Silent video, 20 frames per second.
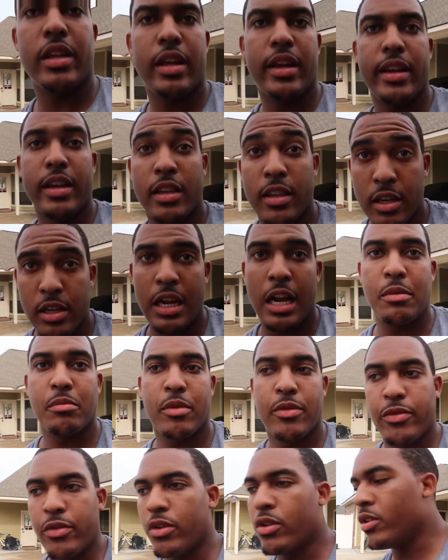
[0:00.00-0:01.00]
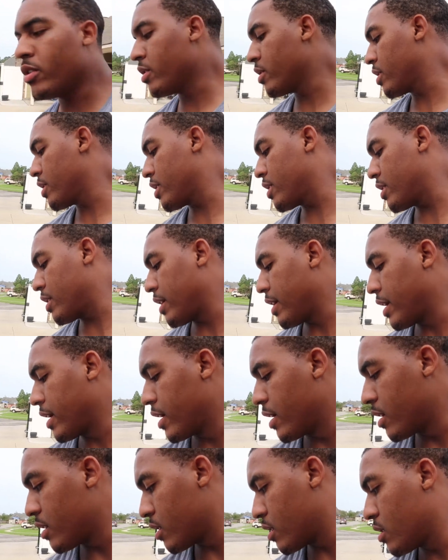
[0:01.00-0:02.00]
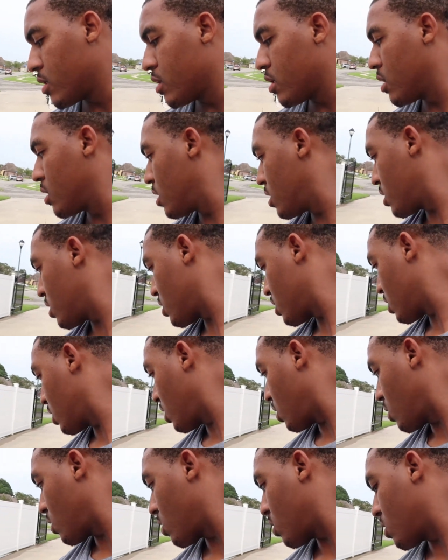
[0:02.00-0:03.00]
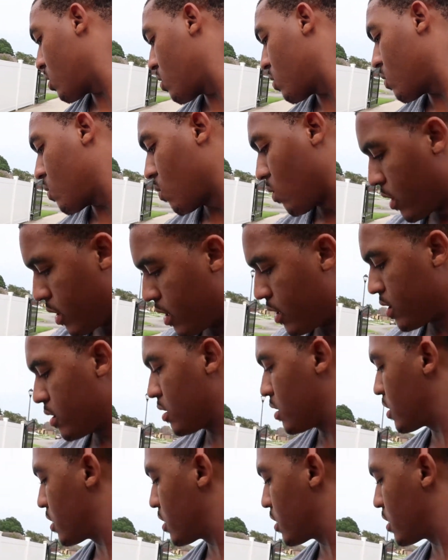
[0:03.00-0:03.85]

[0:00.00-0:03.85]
they look like before and one